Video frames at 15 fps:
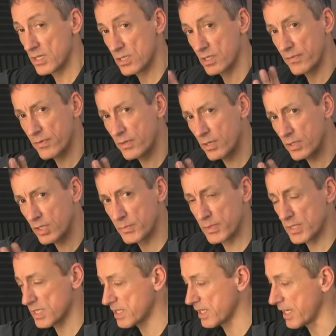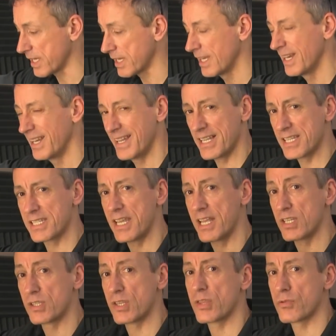So for argument's sake, let's say
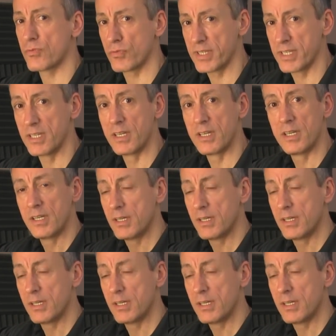it's 3.